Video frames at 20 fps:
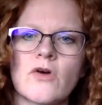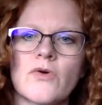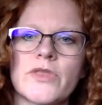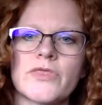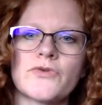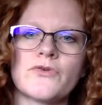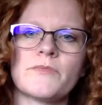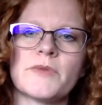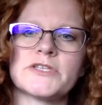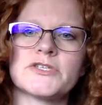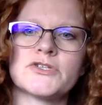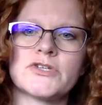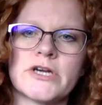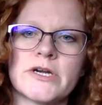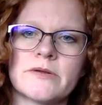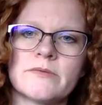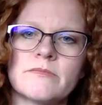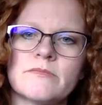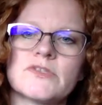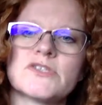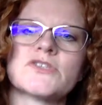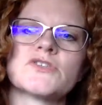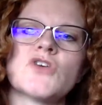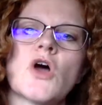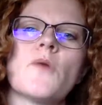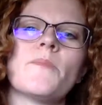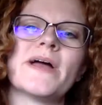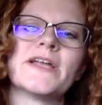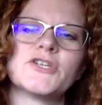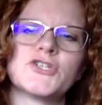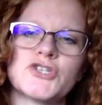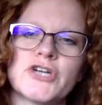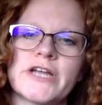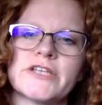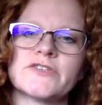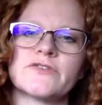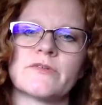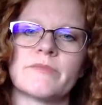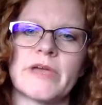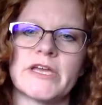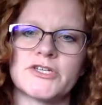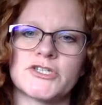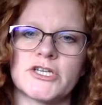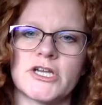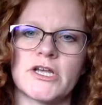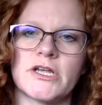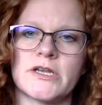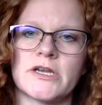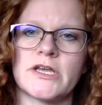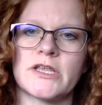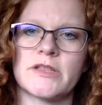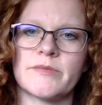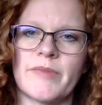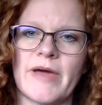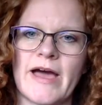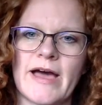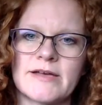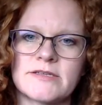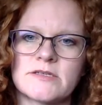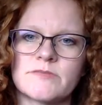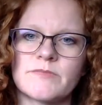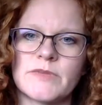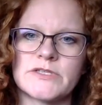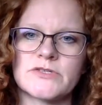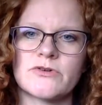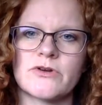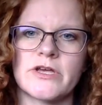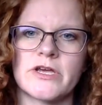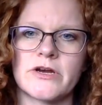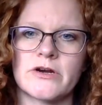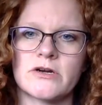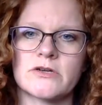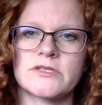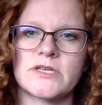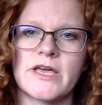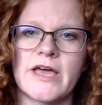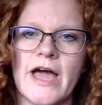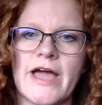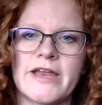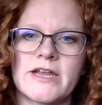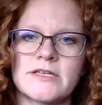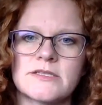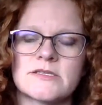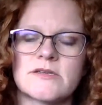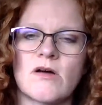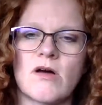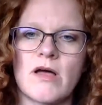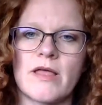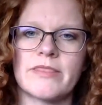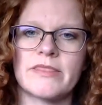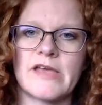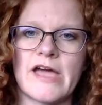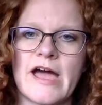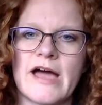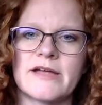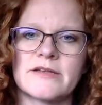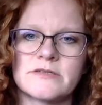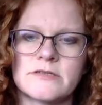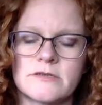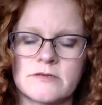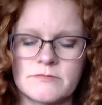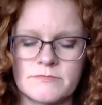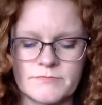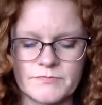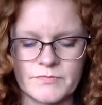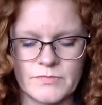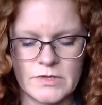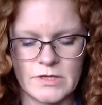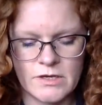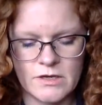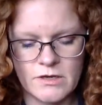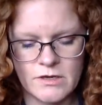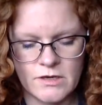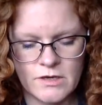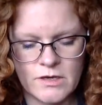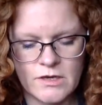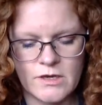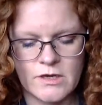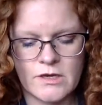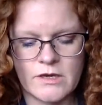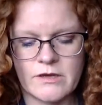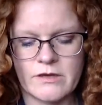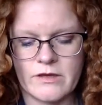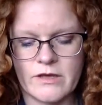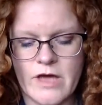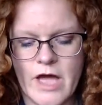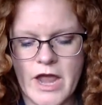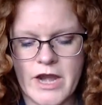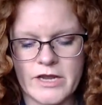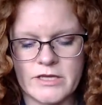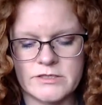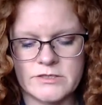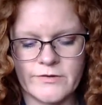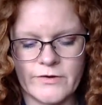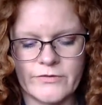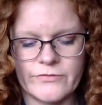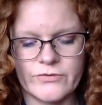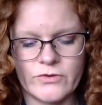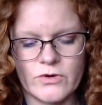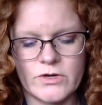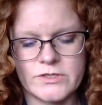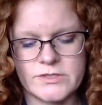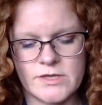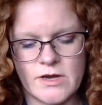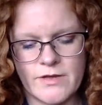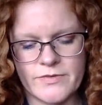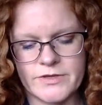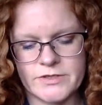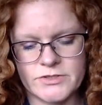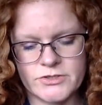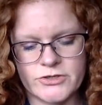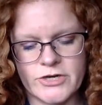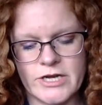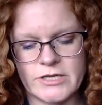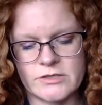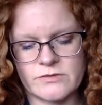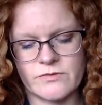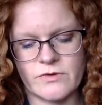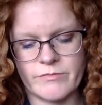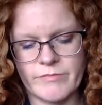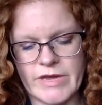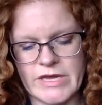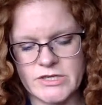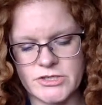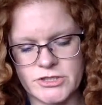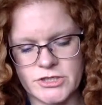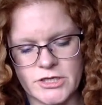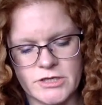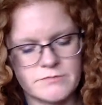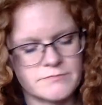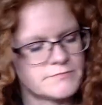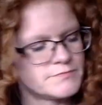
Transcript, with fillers: Going through much, so much transformation in the past months or years. Guidance on that. Guidance for Florence on this transformation.